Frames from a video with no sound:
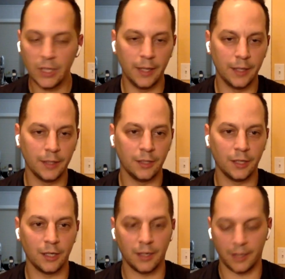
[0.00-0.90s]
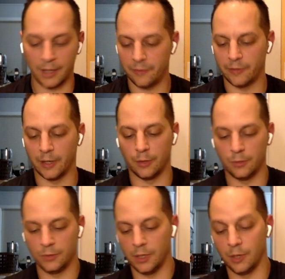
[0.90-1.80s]
and uh, I
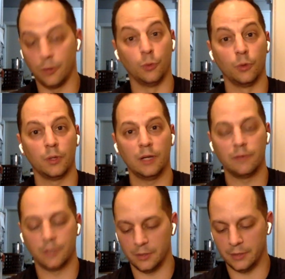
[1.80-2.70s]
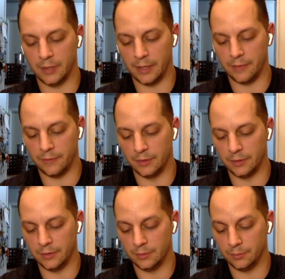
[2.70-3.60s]
found a cool cover that I've,
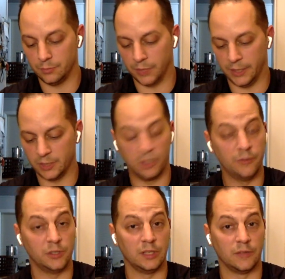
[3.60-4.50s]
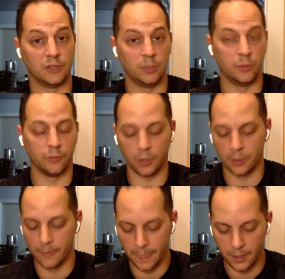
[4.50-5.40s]
I guess, previously never seen before.
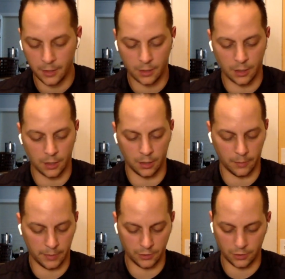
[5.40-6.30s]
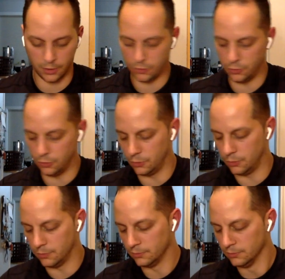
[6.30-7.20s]
Um, I talked
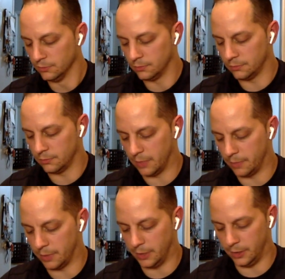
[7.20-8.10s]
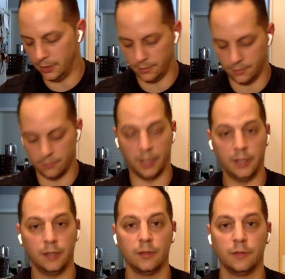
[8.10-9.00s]
to my buddy
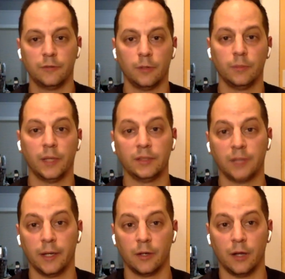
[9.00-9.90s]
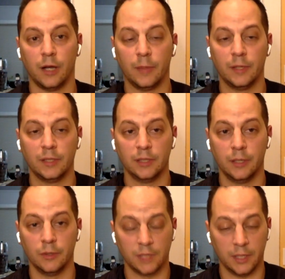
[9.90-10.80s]
Mike from Night Tiger Comics, and
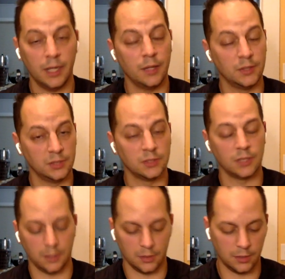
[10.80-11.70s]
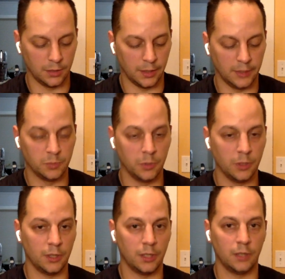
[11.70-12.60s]
he was like, "Yeah, this is a, a nice
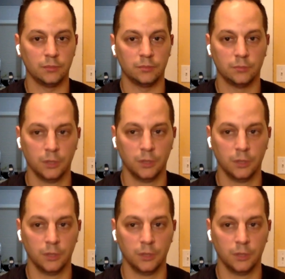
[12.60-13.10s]
book. Uh,